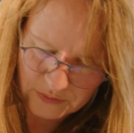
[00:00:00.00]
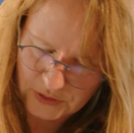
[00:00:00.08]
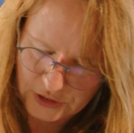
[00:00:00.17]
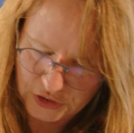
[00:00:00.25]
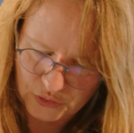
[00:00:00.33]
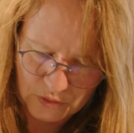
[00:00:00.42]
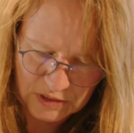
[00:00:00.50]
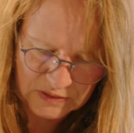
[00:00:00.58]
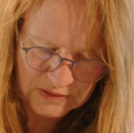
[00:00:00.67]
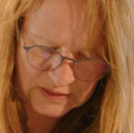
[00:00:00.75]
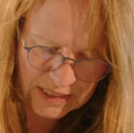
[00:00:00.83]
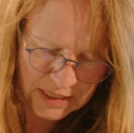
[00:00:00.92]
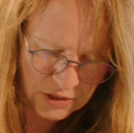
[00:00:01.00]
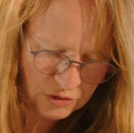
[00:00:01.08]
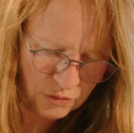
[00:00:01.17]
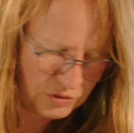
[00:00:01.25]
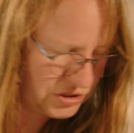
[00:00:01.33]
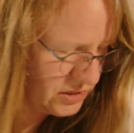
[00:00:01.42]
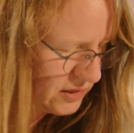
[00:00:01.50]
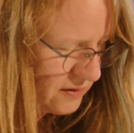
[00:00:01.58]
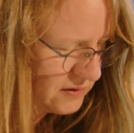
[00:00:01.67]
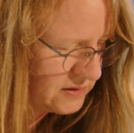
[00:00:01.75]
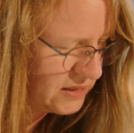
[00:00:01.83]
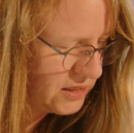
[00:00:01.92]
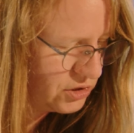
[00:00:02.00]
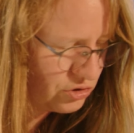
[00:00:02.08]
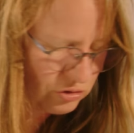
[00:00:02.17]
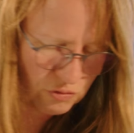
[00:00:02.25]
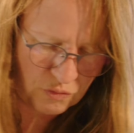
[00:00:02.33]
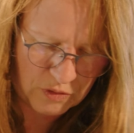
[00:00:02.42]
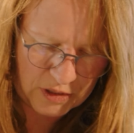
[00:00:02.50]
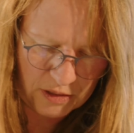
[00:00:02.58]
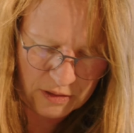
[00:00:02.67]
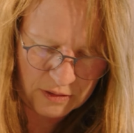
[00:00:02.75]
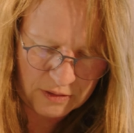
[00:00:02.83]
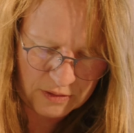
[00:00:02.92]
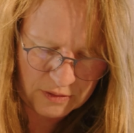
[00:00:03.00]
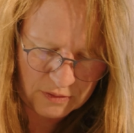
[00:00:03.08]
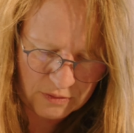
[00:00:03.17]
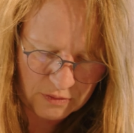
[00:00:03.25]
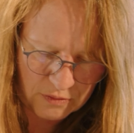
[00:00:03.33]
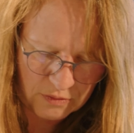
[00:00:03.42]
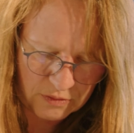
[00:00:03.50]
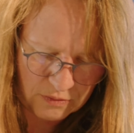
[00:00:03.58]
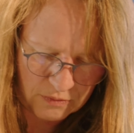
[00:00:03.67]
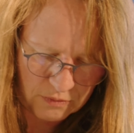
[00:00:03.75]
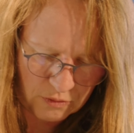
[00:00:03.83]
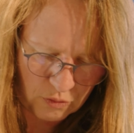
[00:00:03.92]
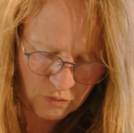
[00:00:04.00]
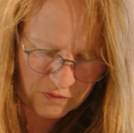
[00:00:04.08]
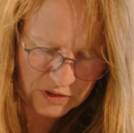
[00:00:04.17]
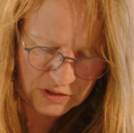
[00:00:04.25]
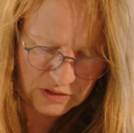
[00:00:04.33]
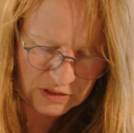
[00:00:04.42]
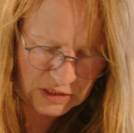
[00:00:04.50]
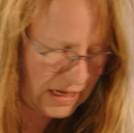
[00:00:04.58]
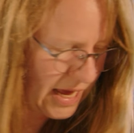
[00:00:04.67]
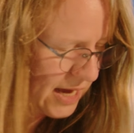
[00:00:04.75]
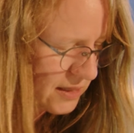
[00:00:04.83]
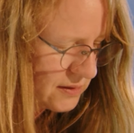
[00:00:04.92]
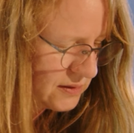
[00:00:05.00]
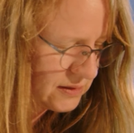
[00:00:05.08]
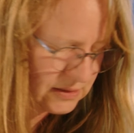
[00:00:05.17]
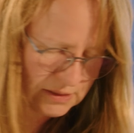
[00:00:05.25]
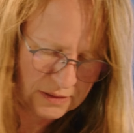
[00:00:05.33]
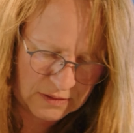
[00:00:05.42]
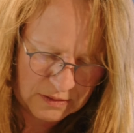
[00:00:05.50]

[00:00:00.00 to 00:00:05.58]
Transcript: just so it as a side note here, this integral over dx